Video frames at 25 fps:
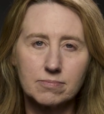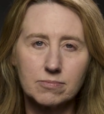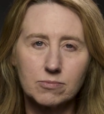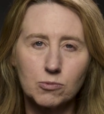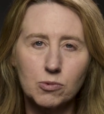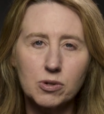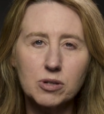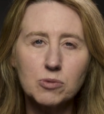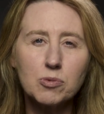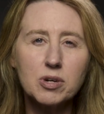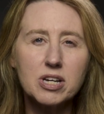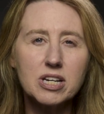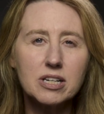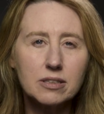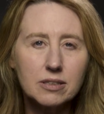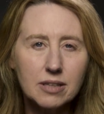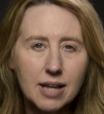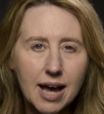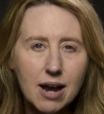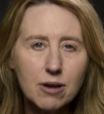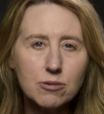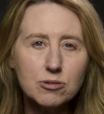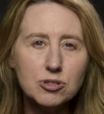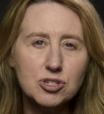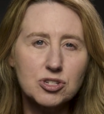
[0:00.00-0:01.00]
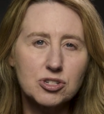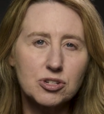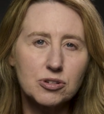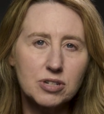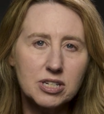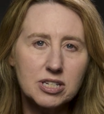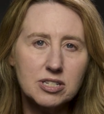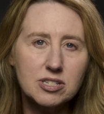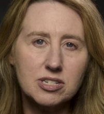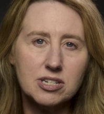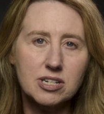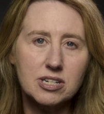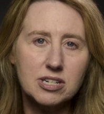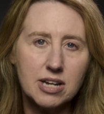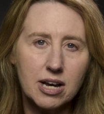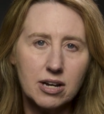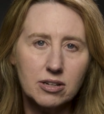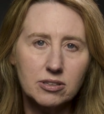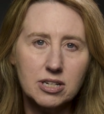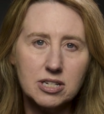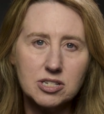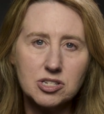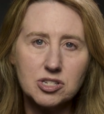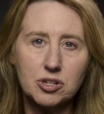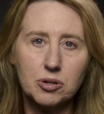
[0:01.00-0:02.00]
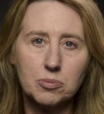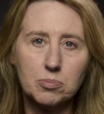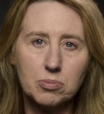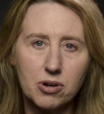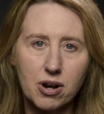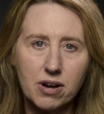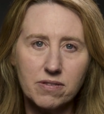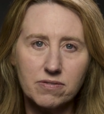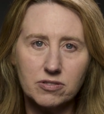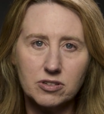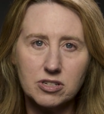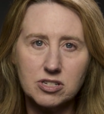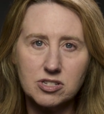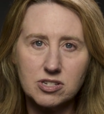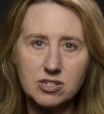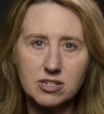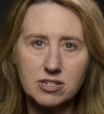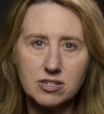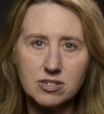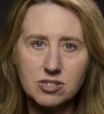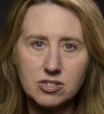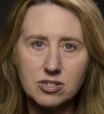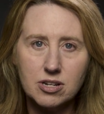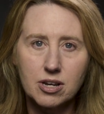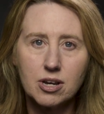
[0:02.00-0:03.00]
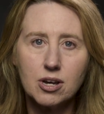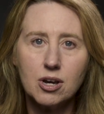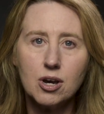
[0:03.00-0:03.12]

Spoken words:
When we allow students to tell us their preferences,